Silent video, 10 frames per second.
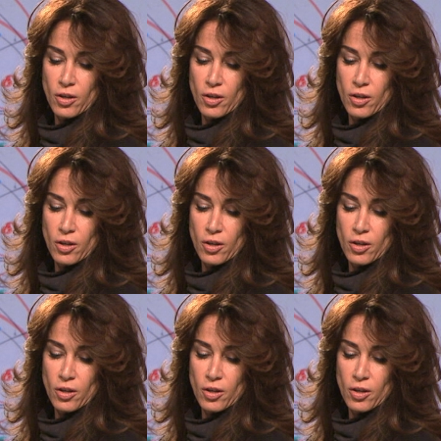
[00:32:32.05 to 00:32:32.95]

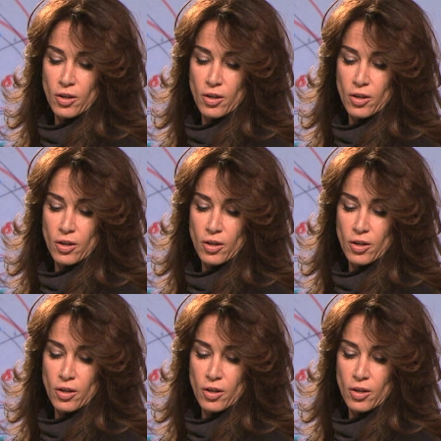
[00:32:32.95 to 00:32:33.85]

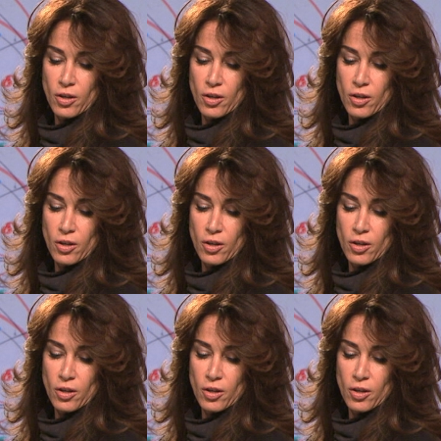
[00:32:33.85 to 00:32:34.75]

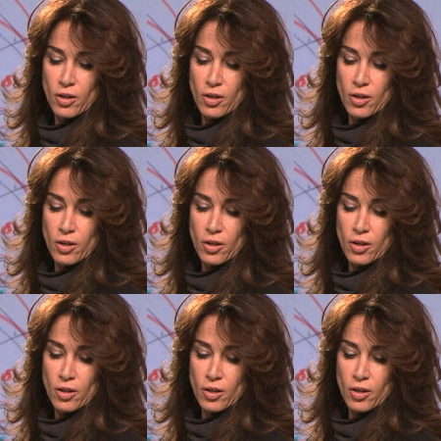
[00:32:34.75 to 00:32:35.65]

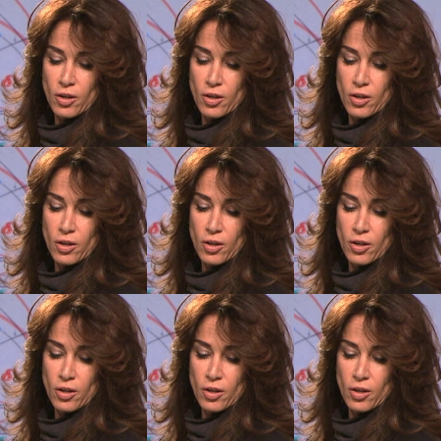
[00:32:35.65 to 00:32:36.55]

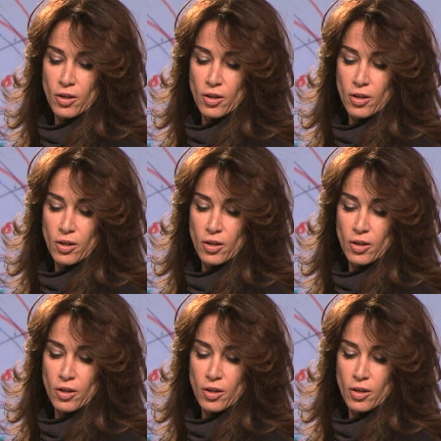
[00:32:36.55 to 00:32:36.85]
(no lip movement)